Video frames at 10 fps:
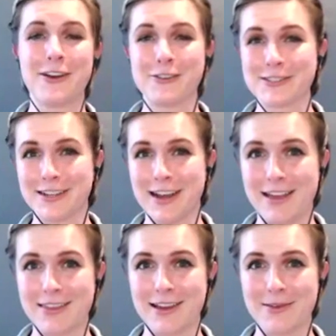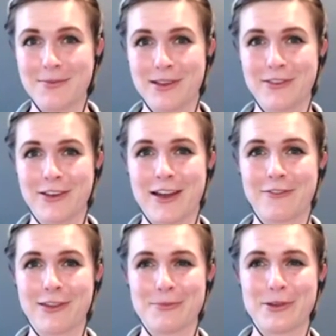post and add them if you have
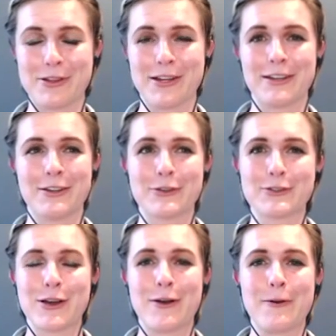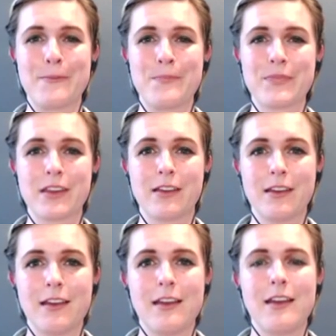the ability to do so.
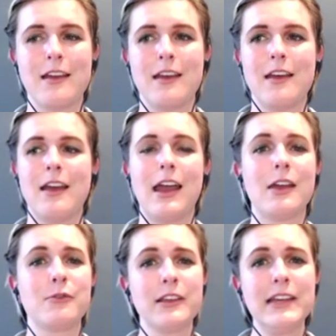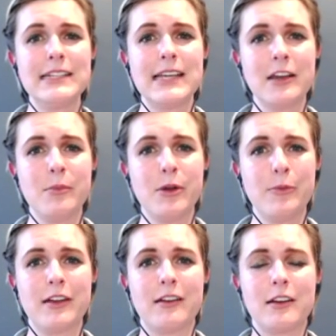And really take a
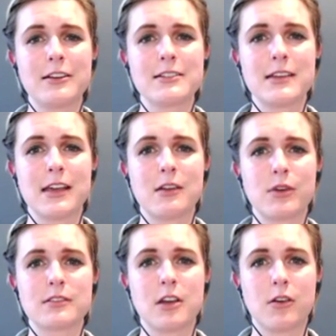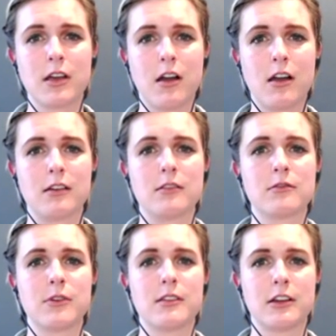moment and understand what's going on
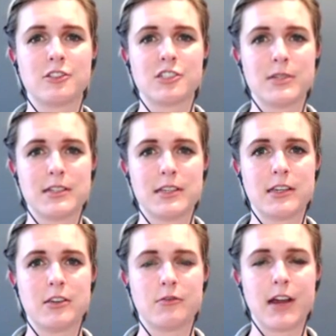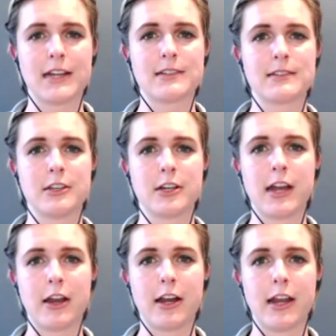with L G B T Q rights in your
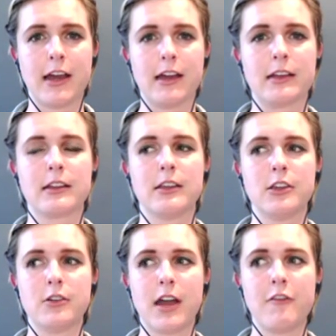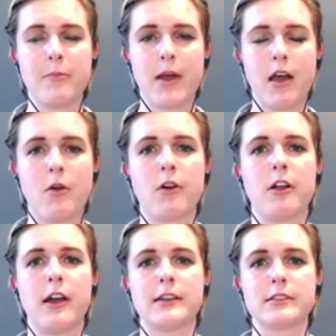area. You have
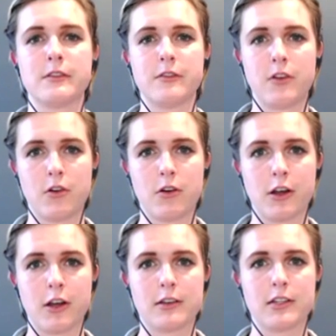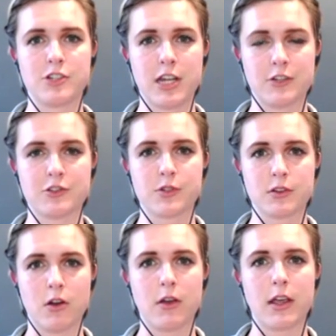power as a voter to change what's
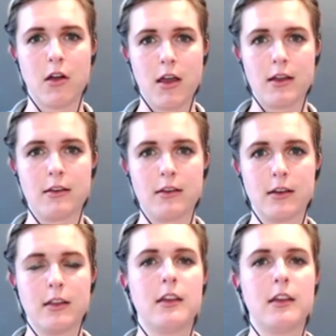going on.